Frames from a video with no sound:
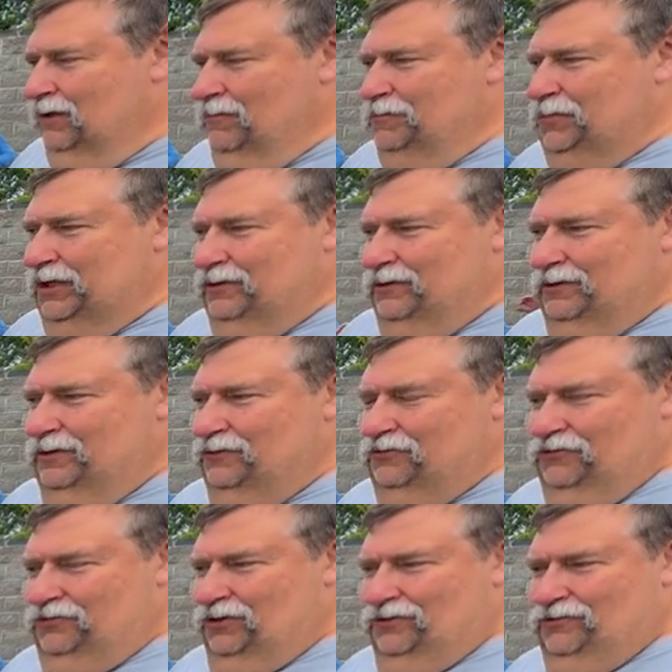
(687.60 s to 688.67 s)
But this
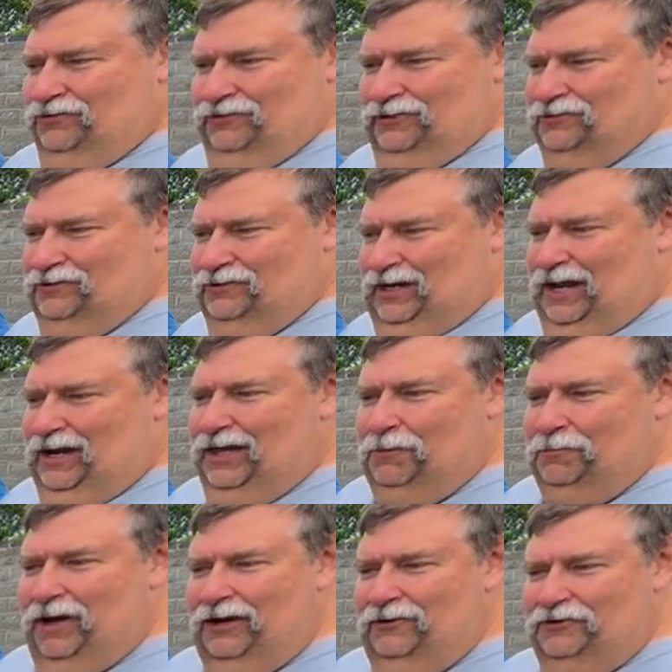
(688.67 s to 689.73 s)
is it's kind of
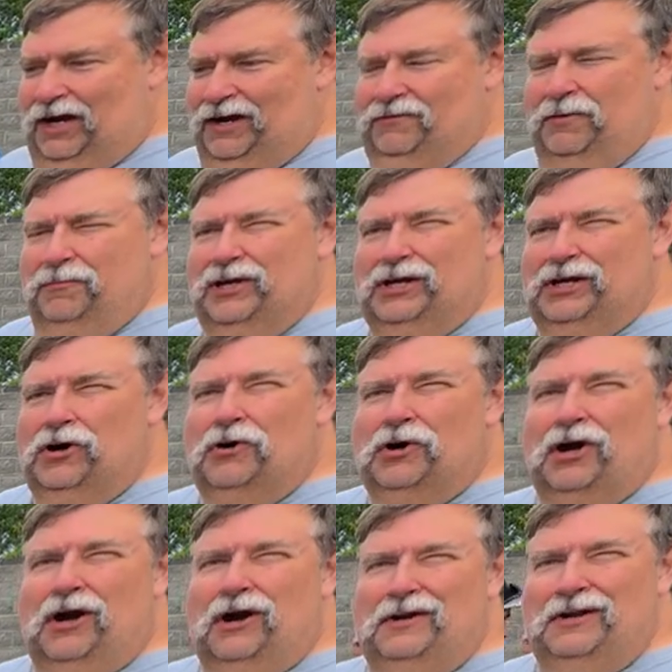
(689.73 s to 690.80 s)
like driving a big
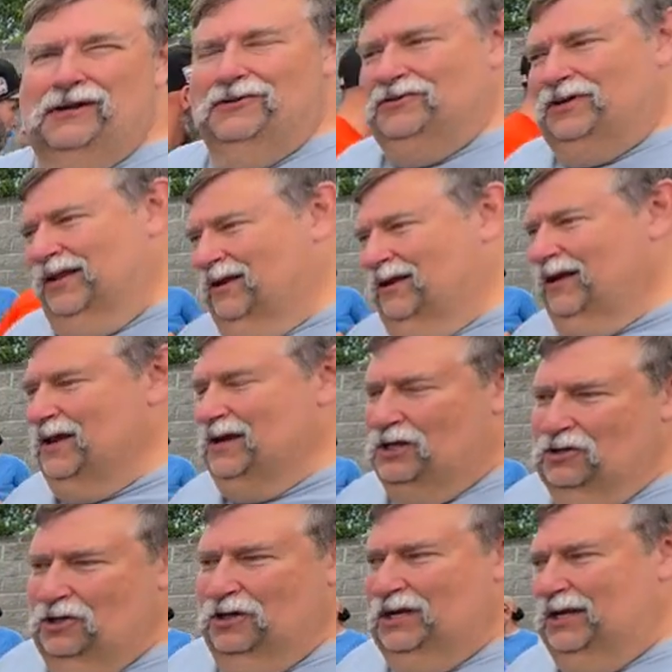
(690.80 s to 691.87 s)
go-kart. It's kind of
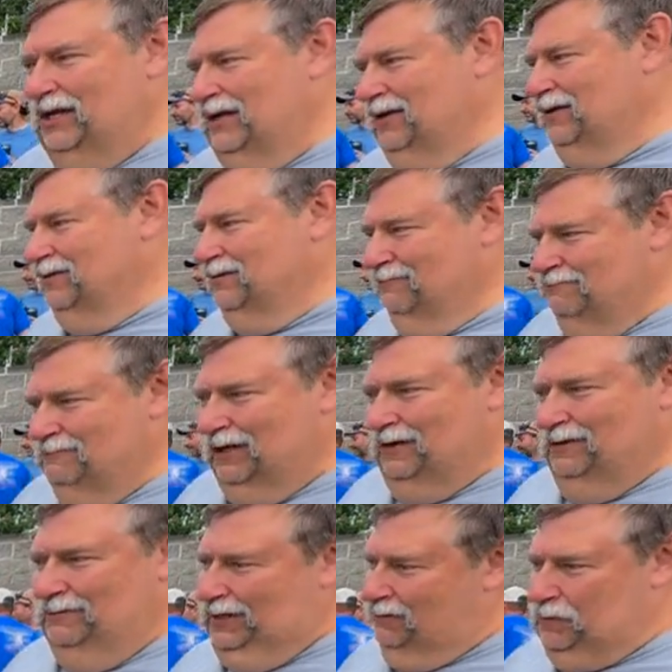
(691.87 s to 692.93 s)
clunky, and
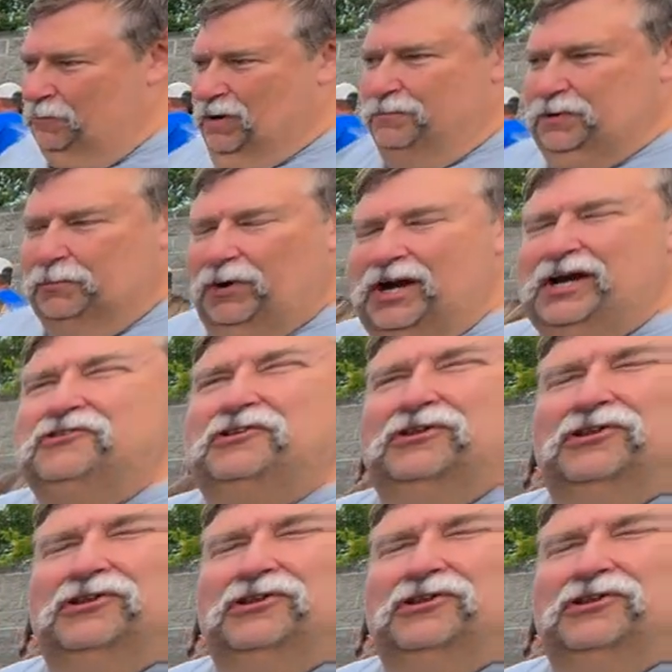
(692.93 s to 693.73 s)
you have to pump the brakes a